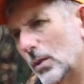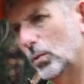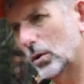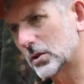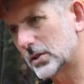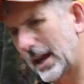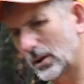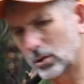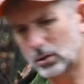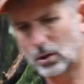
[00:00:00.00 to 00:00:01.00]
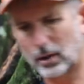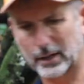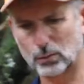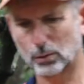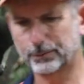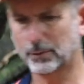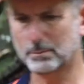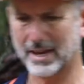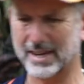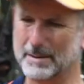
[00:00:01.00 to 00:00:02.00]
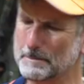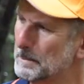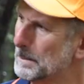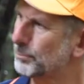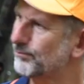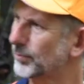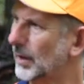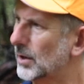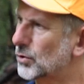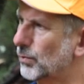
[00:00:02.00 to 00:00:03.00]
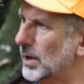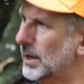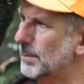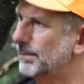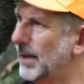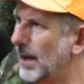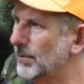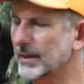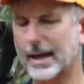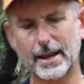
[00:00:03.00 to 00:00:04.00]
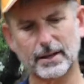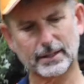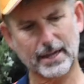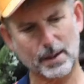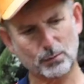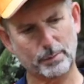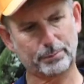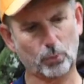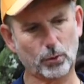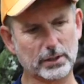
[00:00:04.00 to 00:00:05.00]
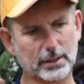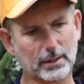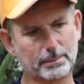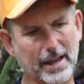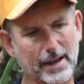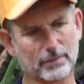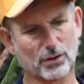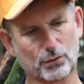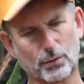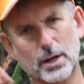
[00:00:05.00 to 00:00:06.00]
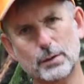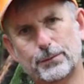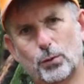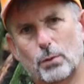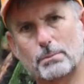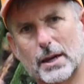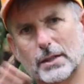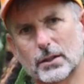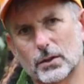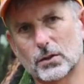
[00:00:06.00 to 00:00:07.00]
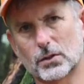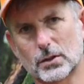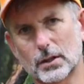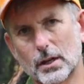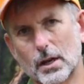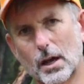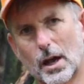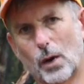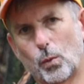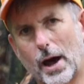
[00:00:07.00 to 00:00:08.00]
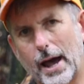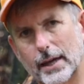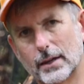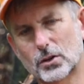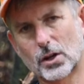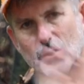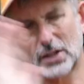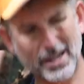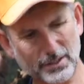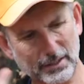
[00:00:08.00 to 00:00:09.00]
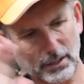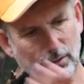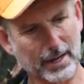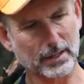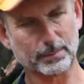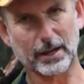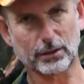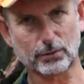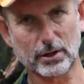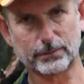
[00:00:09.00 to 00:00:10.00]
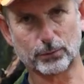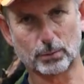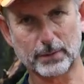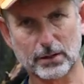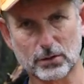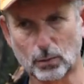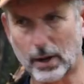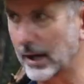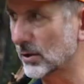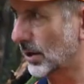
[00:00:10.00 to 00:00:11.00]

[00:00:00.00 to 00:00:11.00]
What does that look like? Well, for me, it's really having that camera pointing about 3 to 4 meters away. So it's hitting the ground about 3 to 4 meters away.